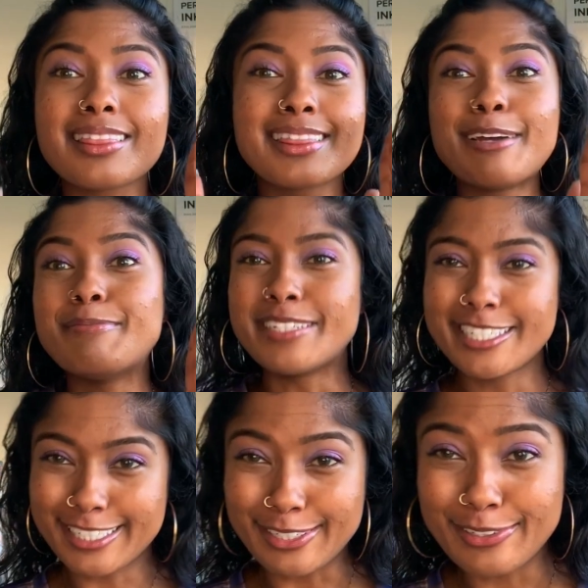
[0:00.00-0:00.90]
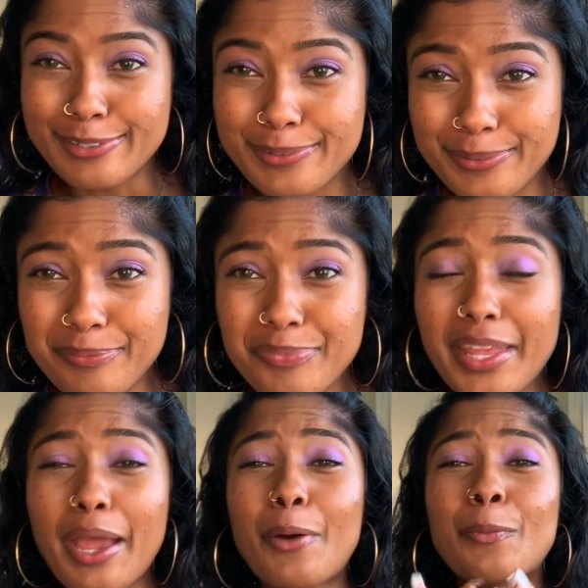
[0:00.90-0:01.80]
Let me tell you,
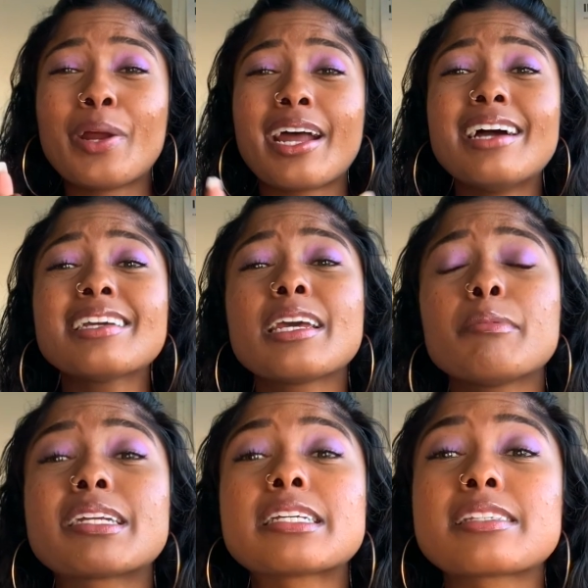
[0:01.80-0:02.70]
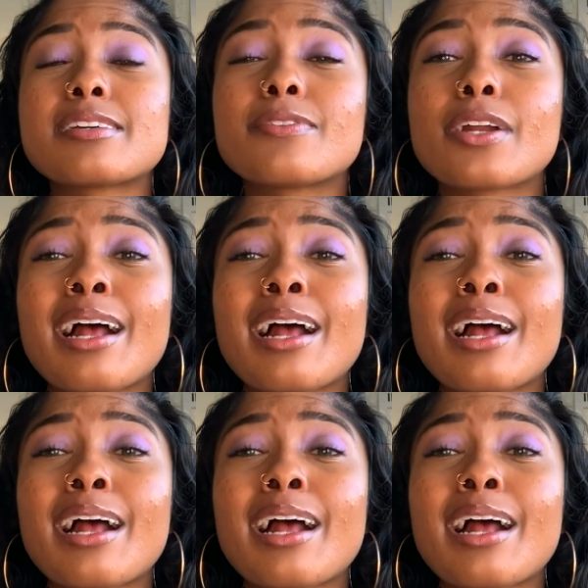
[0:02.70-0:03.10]
when I came out of Stanford,